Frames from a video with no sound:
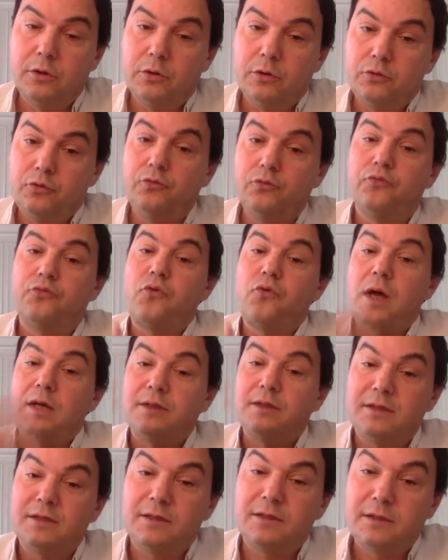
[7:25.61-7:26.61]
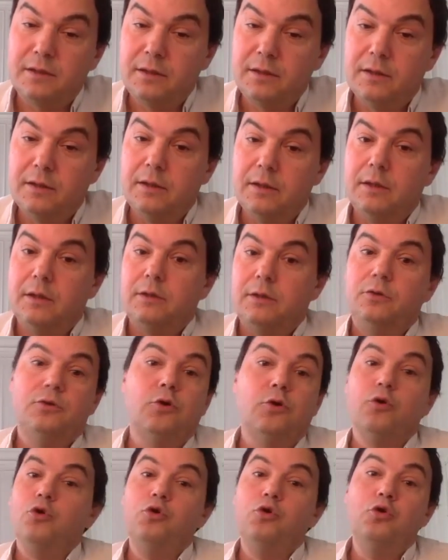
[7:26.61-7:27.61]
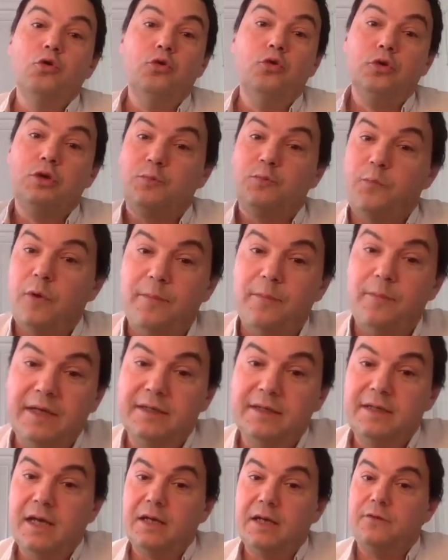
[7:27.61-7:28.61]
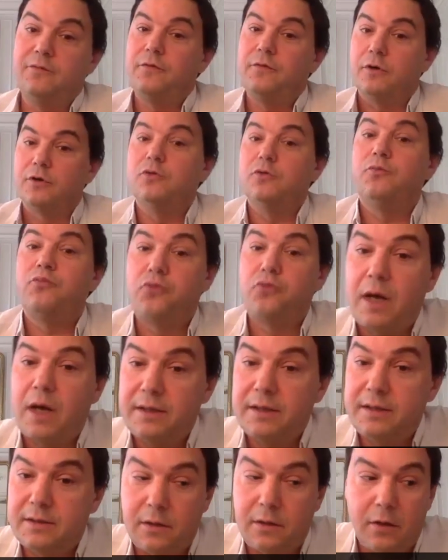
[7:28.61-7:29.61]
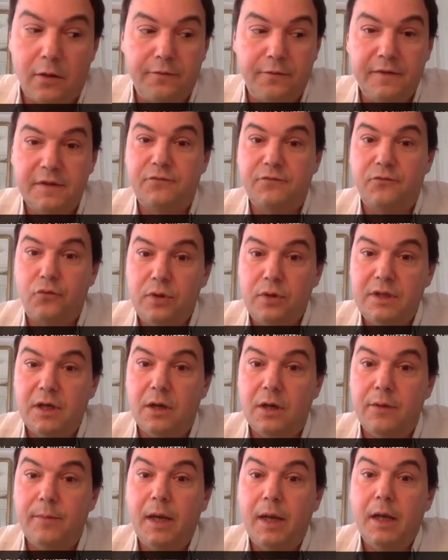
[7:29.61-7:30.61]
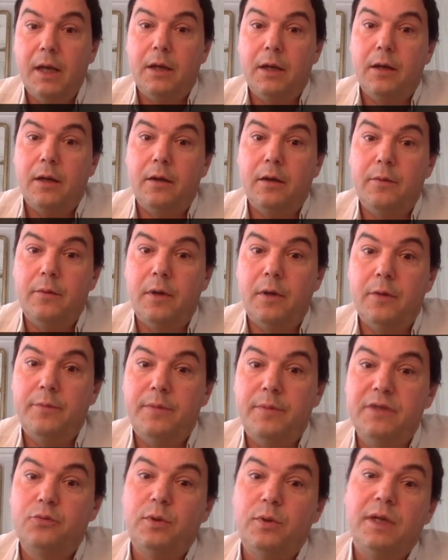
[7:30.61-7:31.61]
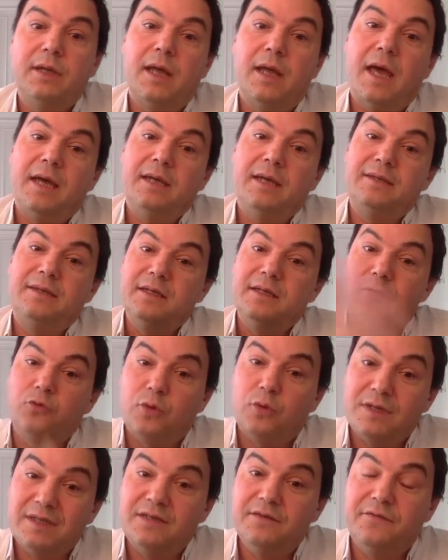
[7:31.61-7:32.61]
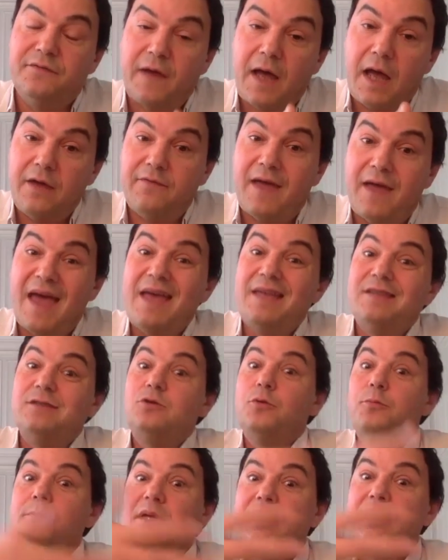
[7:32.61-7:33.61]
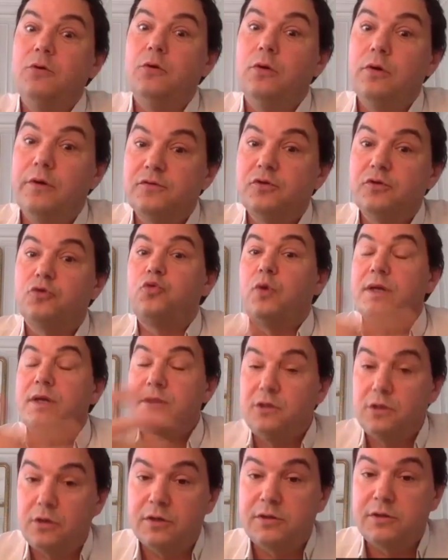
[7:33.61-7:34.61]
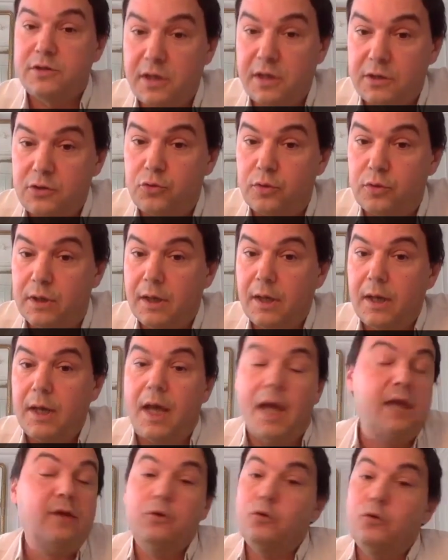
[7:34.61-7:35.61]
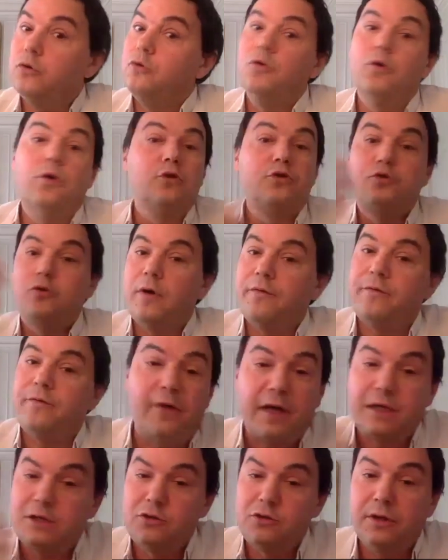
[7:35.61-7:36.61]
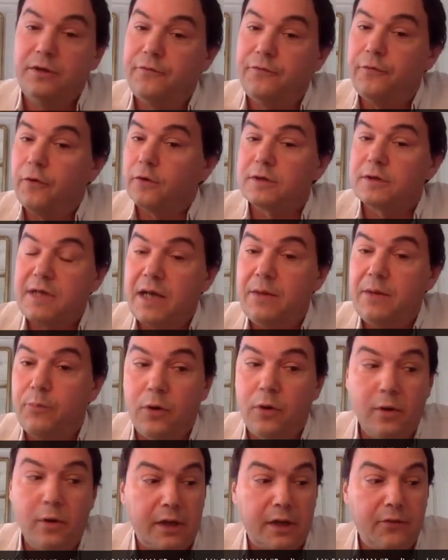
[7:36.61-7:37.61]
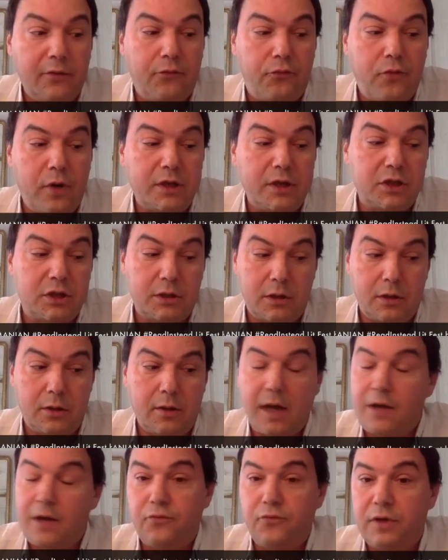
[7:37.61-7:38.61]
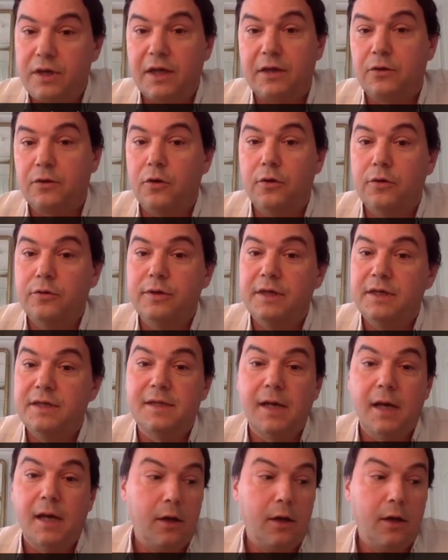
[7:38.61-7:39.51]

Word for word: to France you know, huge public debt for the price of its freedom uh, uh, between 1825 and the middle of the 20th century. And you know, you also have actually forced labor in French uh, African colonies